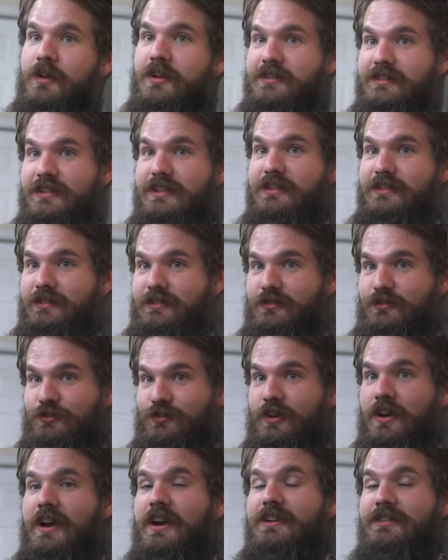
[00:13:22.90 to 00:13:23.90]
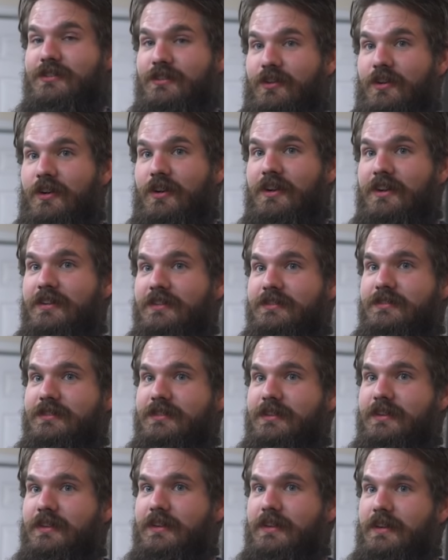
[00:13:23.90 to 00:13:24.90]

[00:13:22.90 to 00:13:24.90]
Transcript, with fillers: Once it dries and hardens,